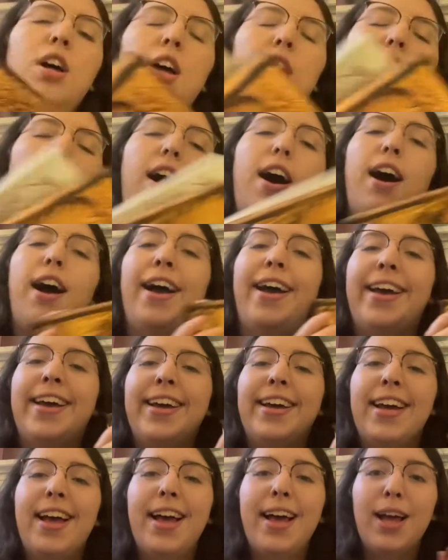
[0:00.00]

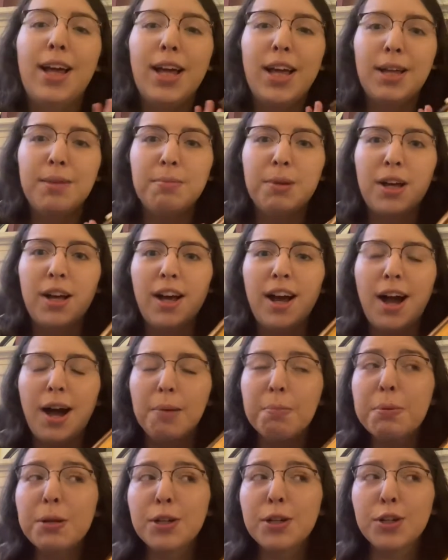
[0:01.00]
I am
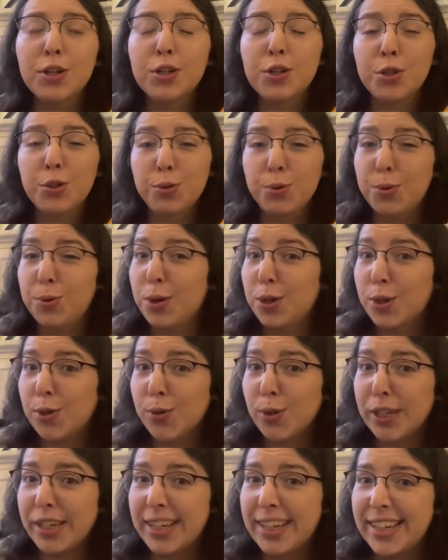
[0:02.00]
up to
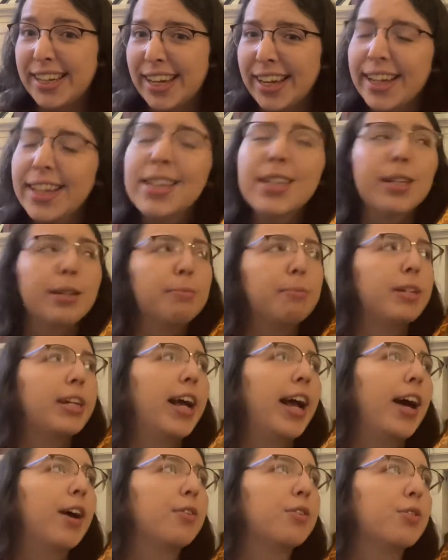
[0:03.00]
Crooked Kingdom
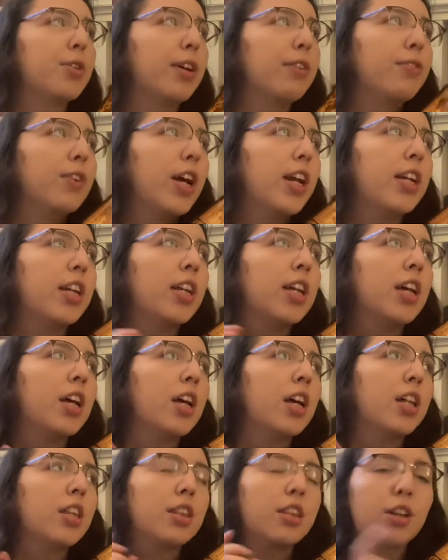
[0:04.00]
now, so I've read
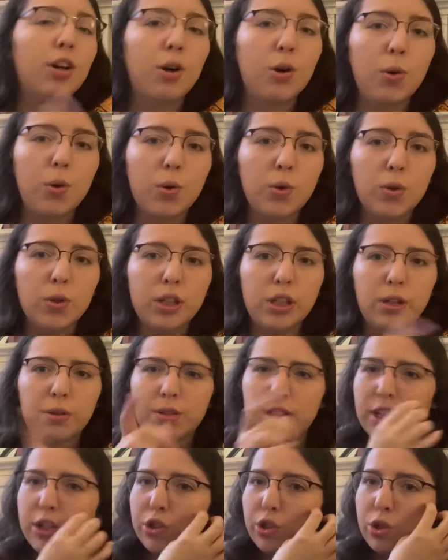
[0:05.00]
the whole, you know,
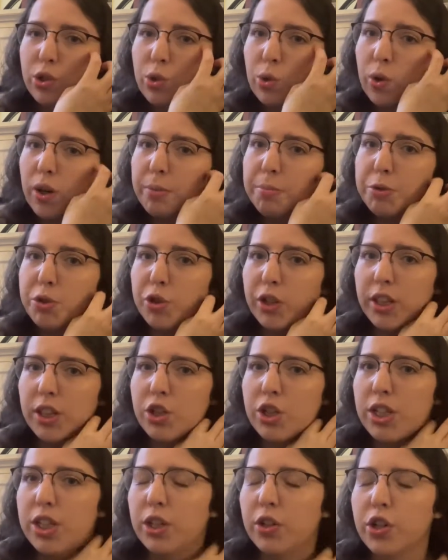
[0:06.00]
Siege and Storm
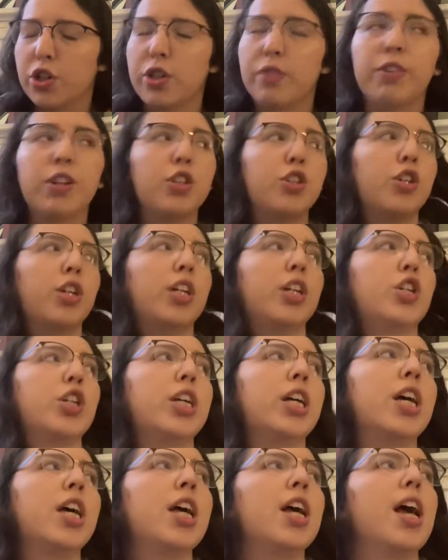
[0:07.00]
trilogy, the Grishaverse trilogy,